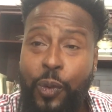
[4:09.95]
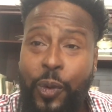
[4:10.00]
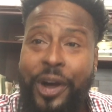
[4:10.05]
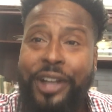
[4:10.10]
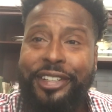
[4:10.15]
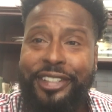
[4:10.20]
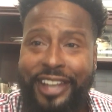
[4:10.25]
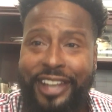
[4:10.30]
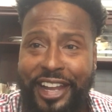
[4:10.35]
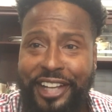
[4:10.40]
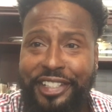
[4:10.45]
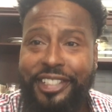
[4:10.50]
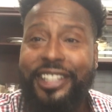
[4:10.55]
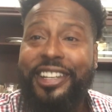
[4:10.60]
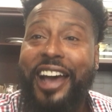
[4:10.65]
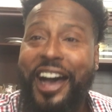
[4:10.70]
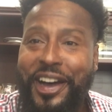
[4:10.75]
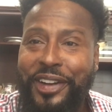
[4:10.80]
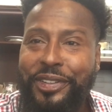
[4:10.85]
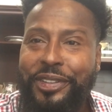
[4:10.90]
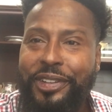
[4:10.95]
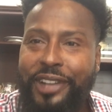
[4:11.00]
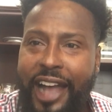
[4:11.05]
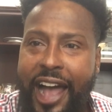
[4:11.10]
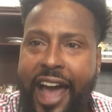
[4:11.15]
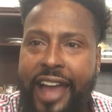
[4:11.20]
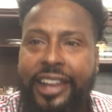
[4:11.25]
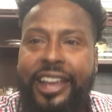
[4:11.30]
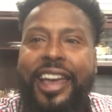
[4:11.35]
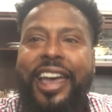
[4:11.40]
one nation under
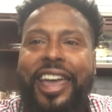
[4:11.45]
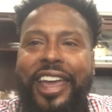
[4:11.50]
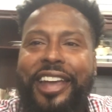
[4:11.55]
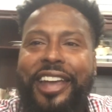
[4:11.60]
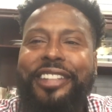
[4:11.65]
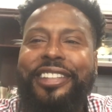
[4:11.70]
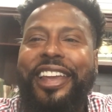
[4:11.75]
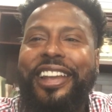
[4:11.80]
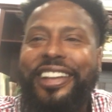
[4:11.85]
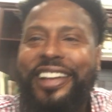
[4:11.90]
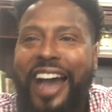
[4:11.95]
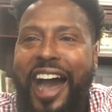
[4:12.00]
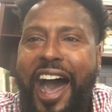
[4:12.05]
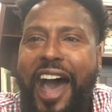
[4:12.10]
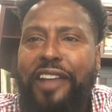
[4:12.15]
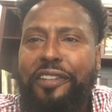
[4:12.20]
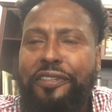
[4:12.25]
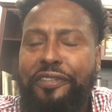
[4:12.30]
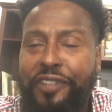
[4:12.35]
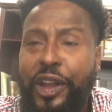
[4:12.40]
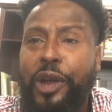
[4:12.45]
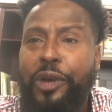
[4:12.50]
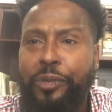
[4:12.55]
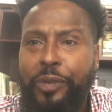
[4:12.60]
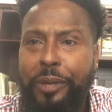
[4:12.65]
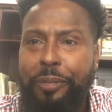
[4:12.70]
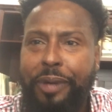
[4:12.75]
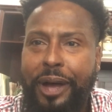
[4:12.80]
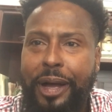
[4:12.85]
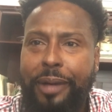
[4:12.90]
God. It's a God fearing
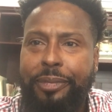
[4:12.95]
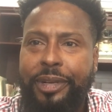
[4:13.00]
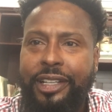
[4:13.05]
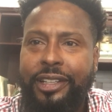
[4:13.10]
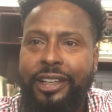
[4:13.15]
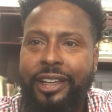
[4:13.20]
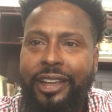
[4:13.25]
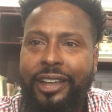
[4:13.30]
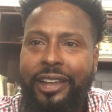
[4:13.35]
republic.